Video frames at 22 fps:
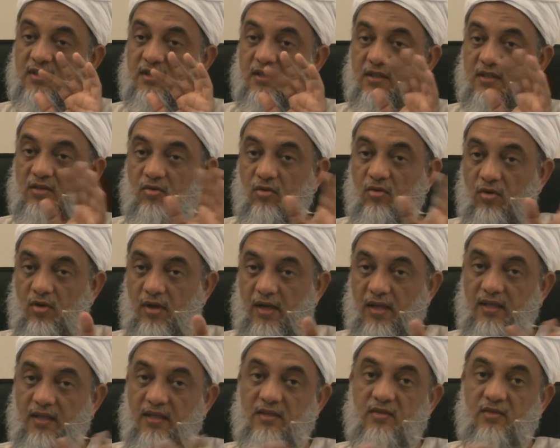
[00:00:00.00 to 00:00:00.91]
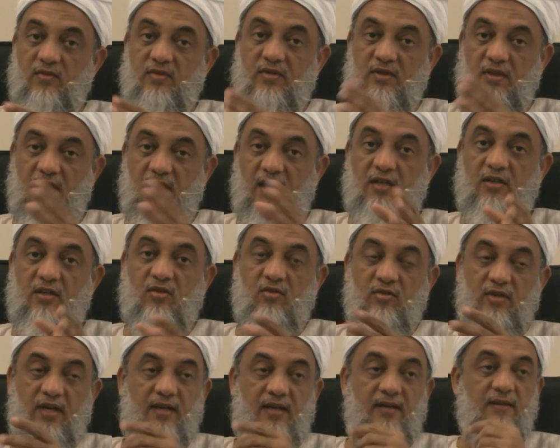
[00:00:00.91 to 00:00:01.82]
and there's a whole hadith which is related
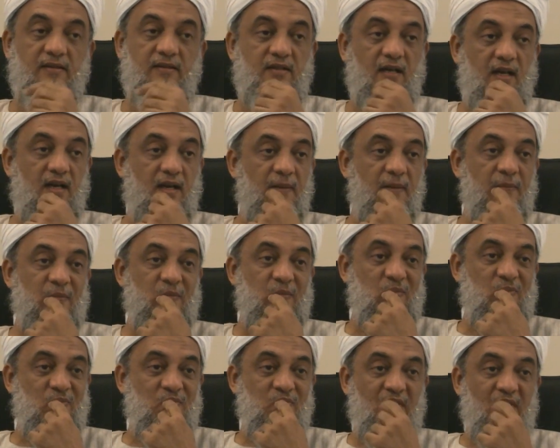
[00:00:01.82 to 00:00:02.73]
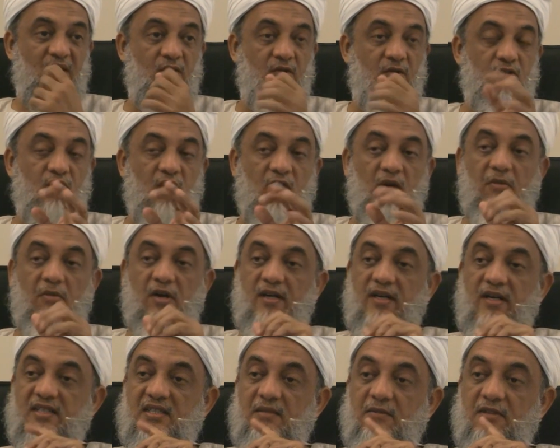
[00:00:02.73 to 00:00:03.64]
to that, inshallah, we'll talk
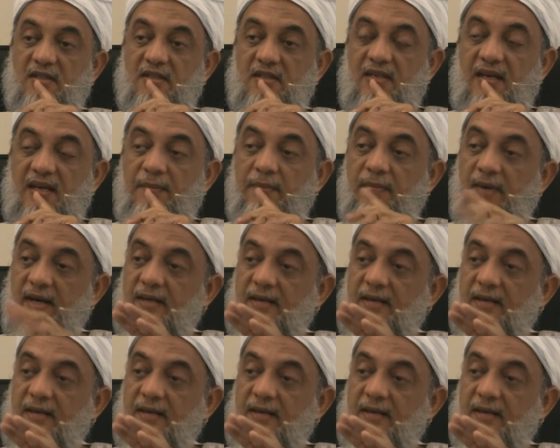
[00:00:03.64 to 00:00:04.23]
about that some other time.